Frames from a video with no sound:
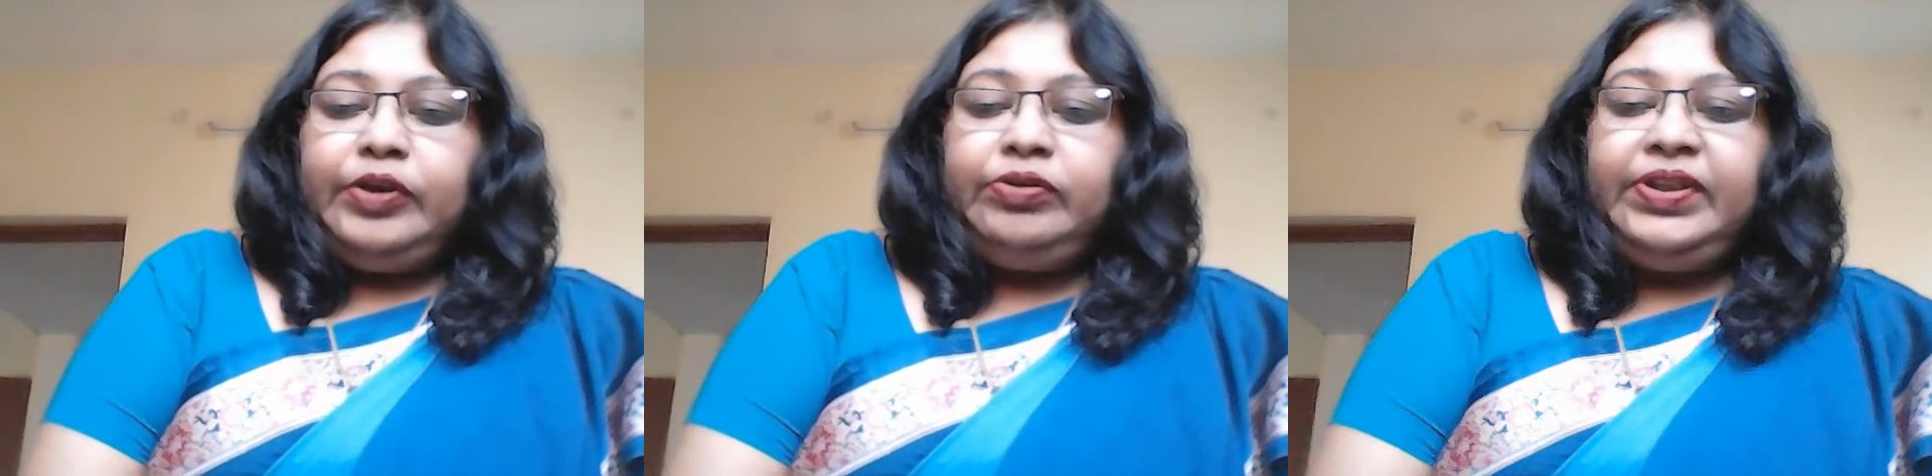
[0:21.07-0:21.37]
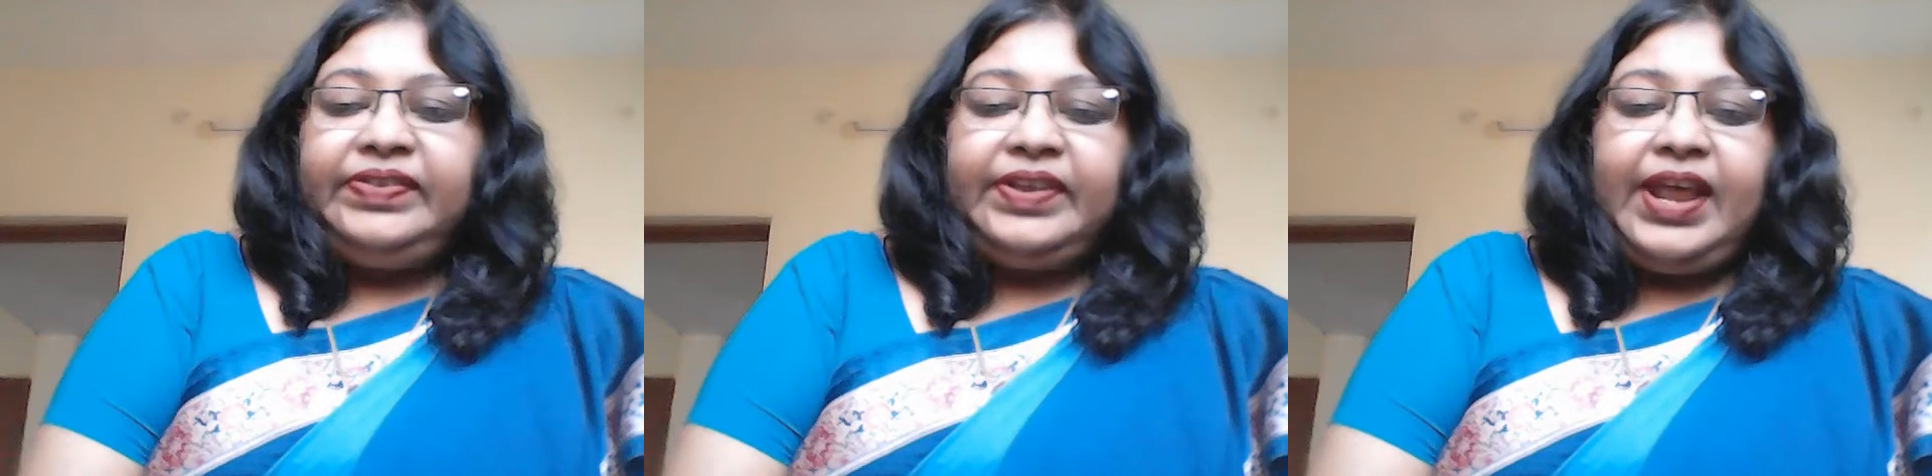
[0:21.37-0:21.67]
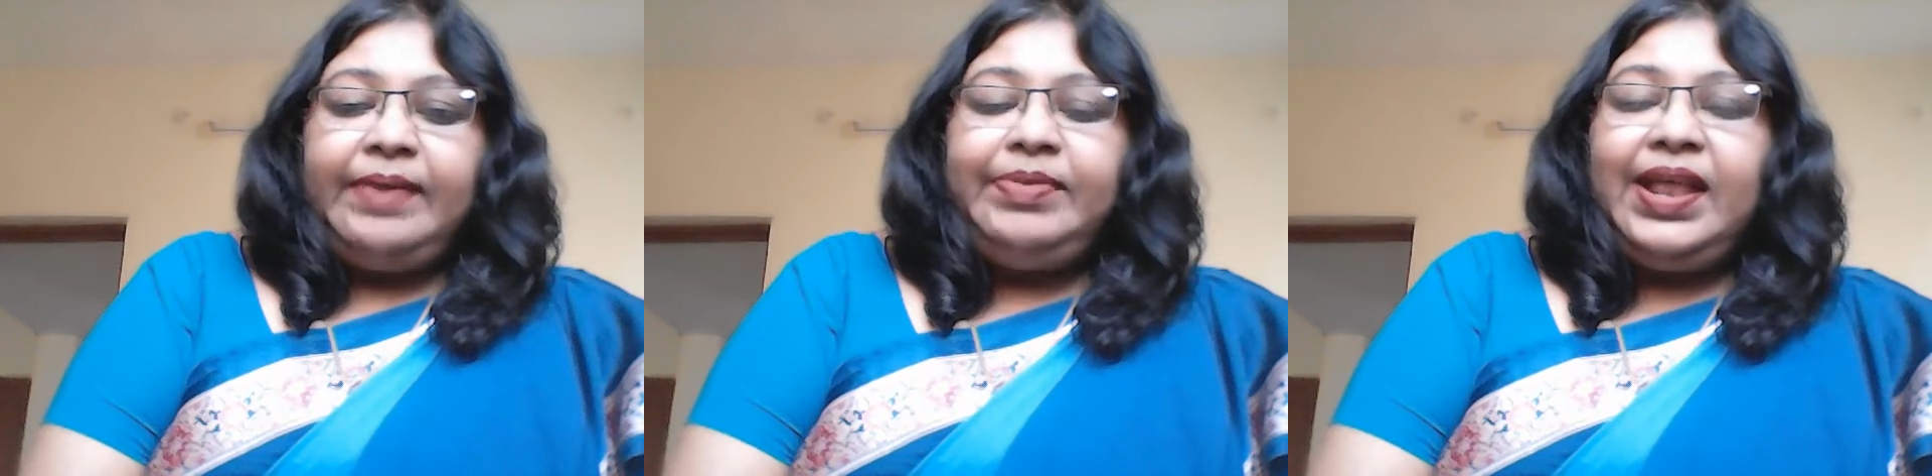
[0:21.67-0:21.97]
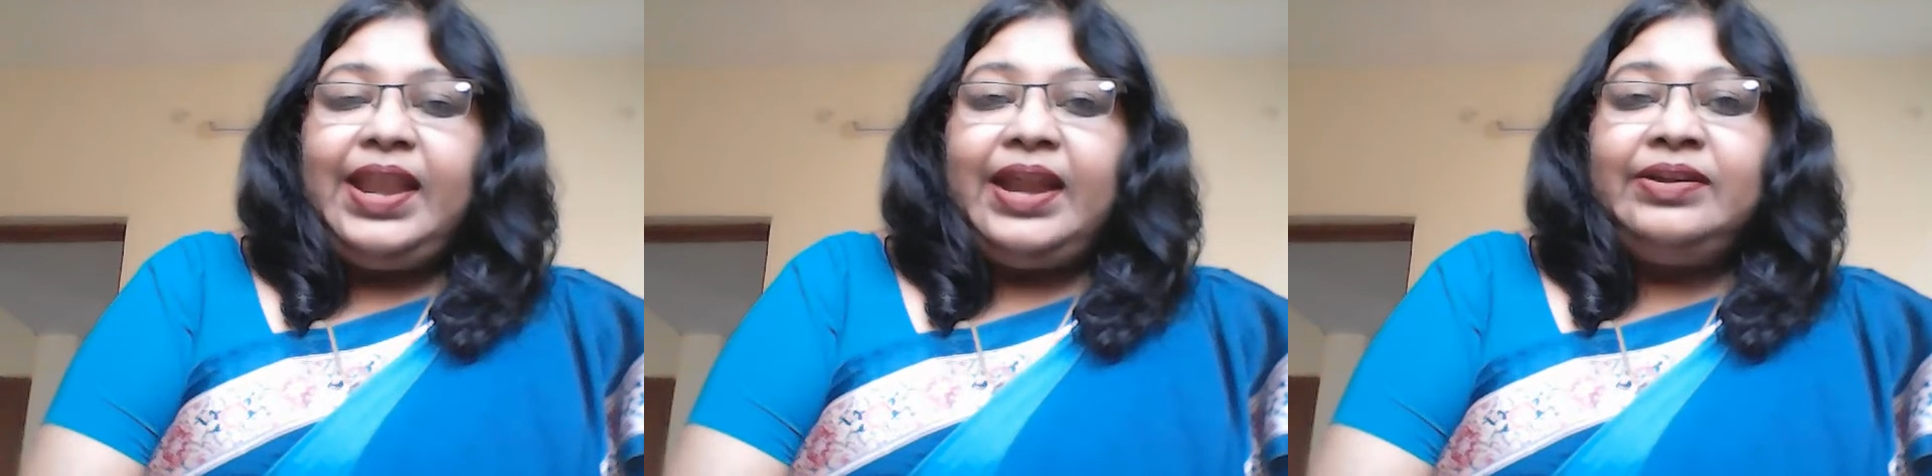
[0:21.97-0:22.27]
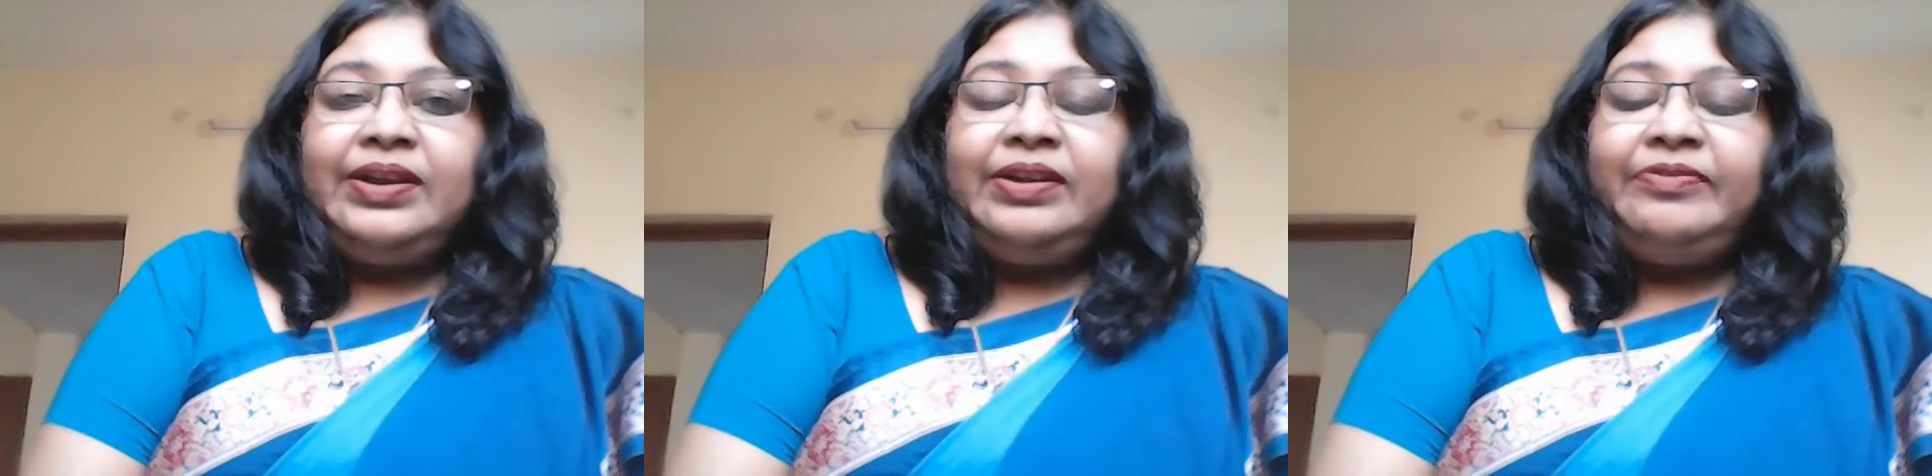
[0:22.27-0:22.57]
to describe the
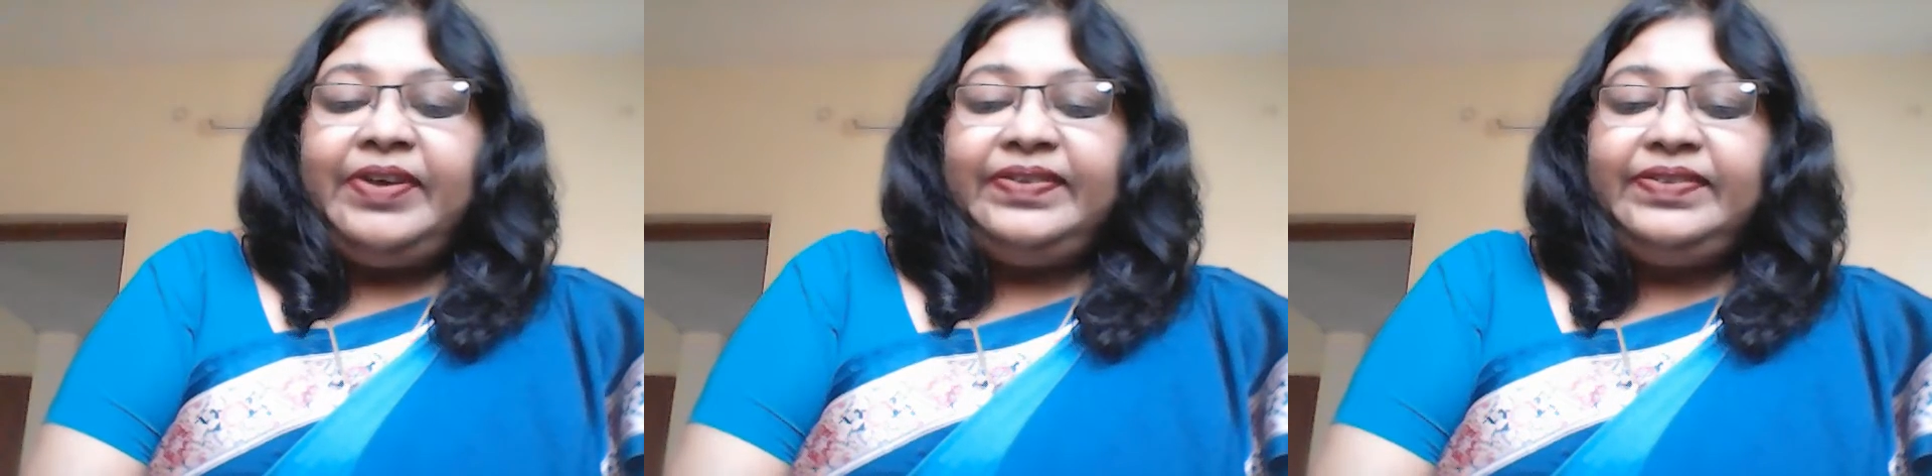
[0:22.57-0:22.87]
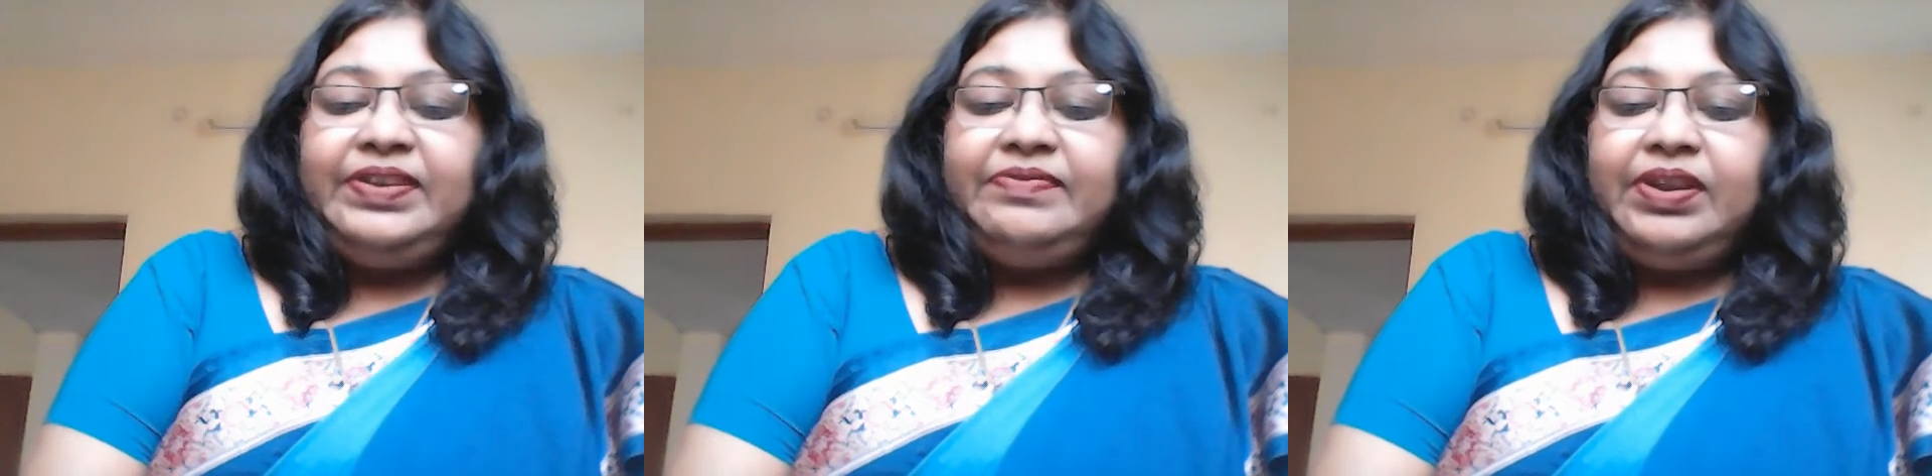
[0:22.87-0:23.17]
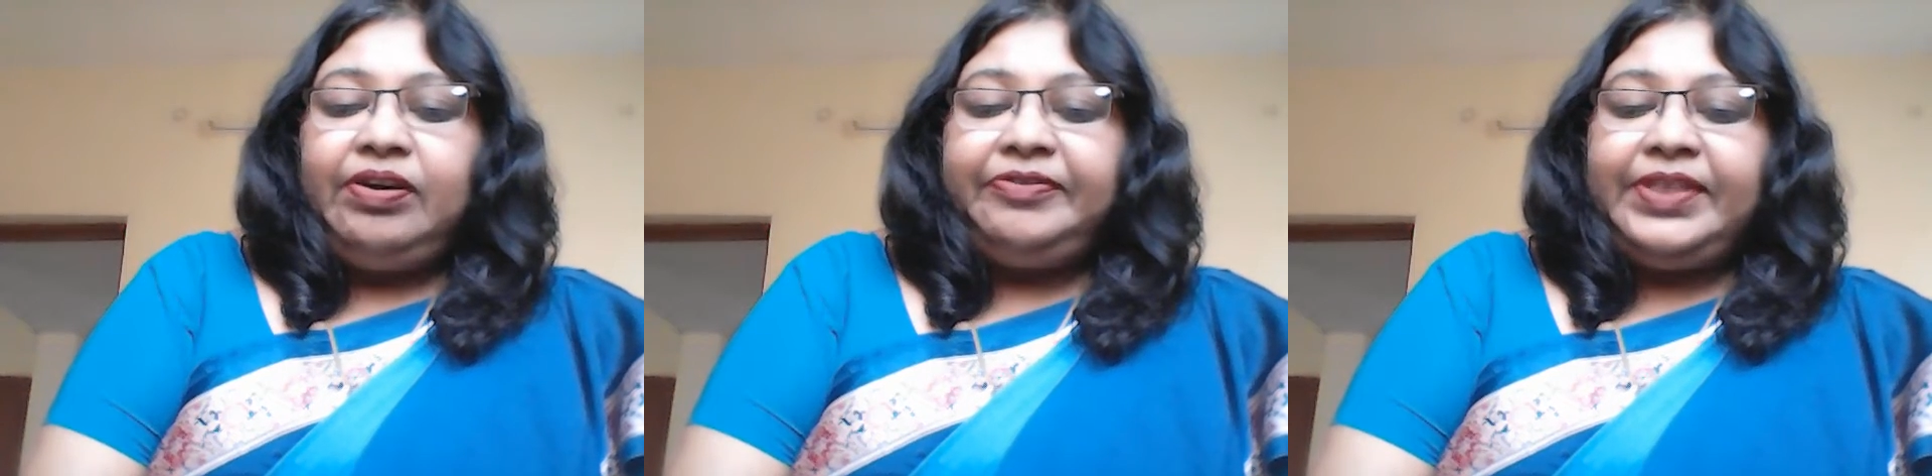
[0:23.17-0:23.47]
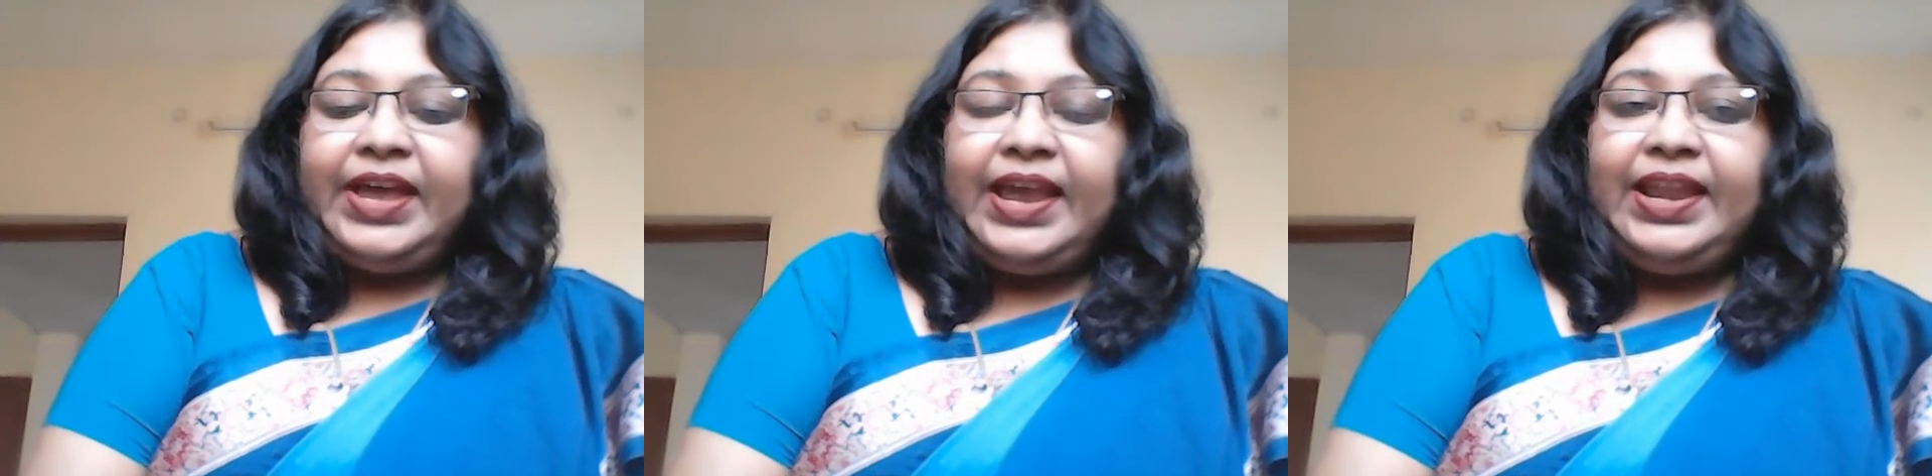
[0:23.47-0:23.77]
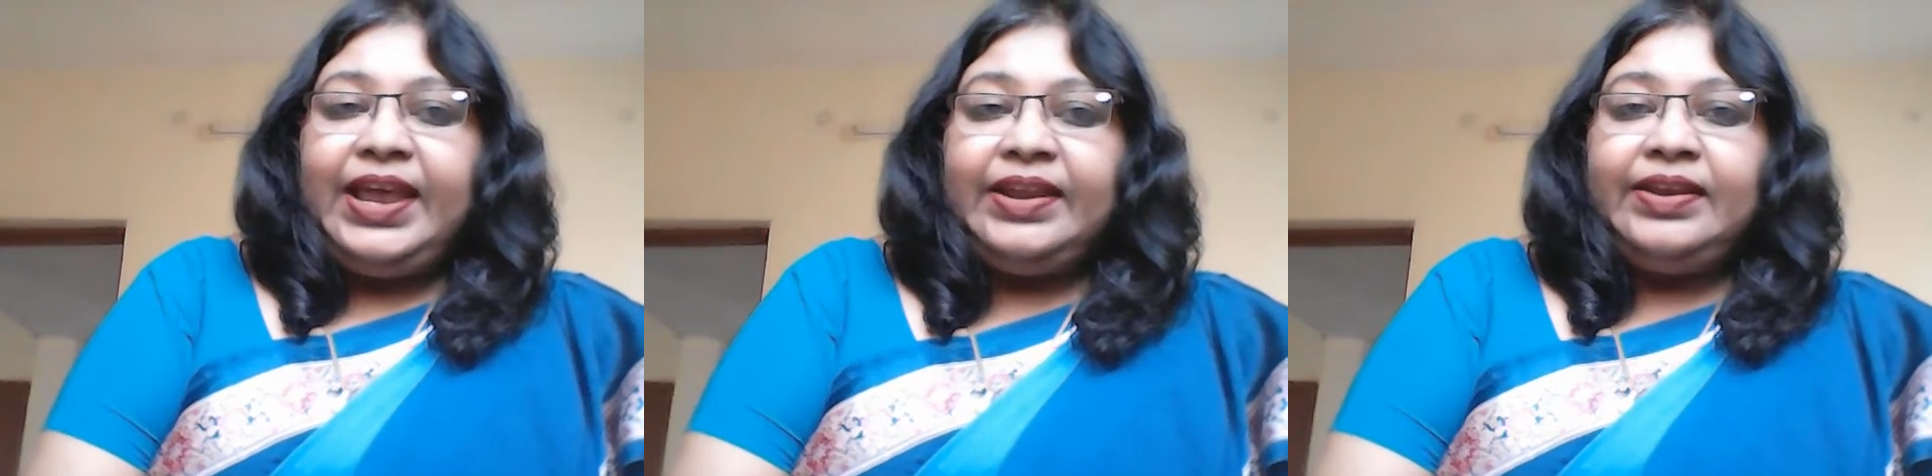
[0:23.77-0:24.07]
Lantern Festival of
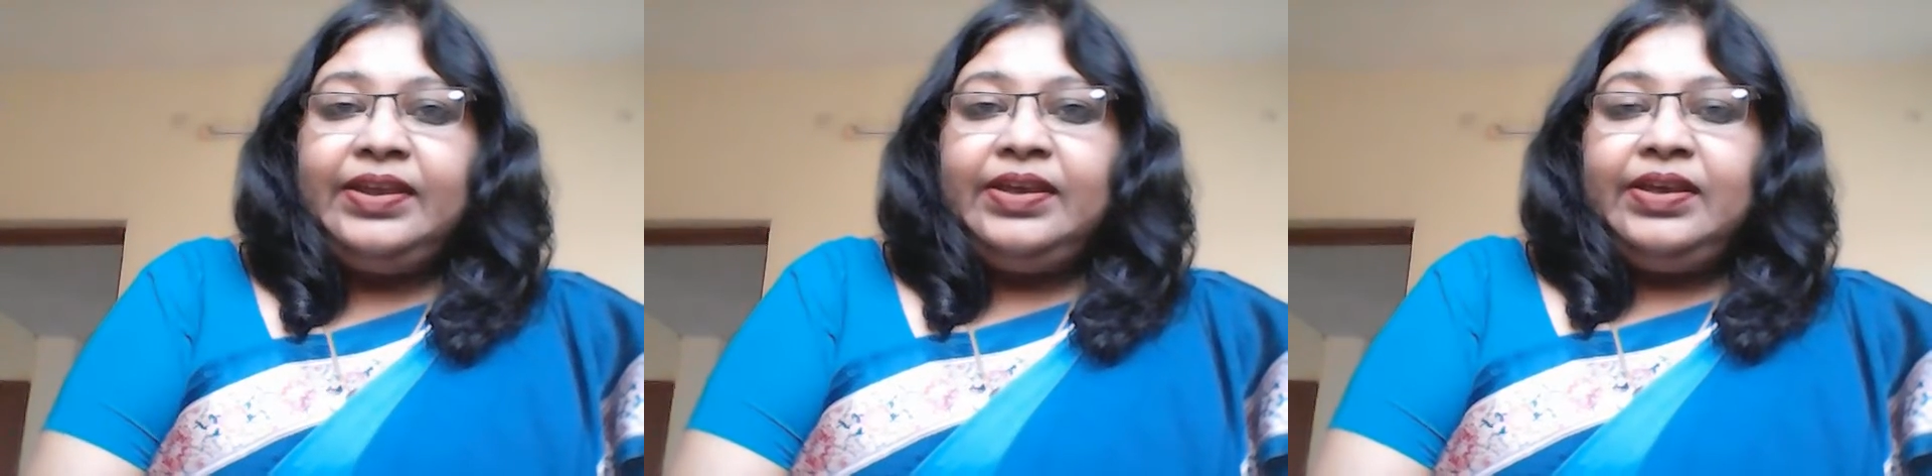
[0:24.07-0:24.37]
Thailand.